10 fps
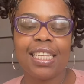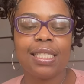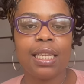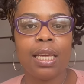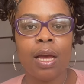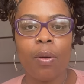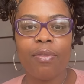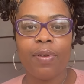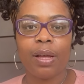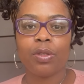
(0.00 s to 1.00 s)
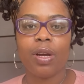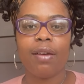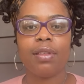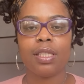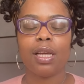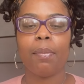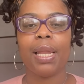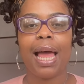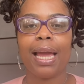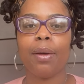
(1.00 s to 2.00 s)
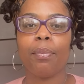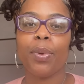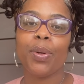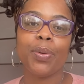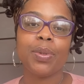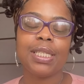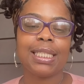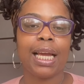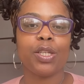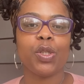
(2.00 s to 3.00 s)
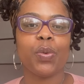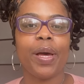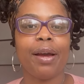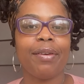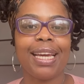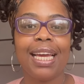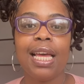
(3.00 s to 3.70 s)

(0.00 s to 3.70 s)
the CEO and founder of the Jambalaya Moon Sanctuary.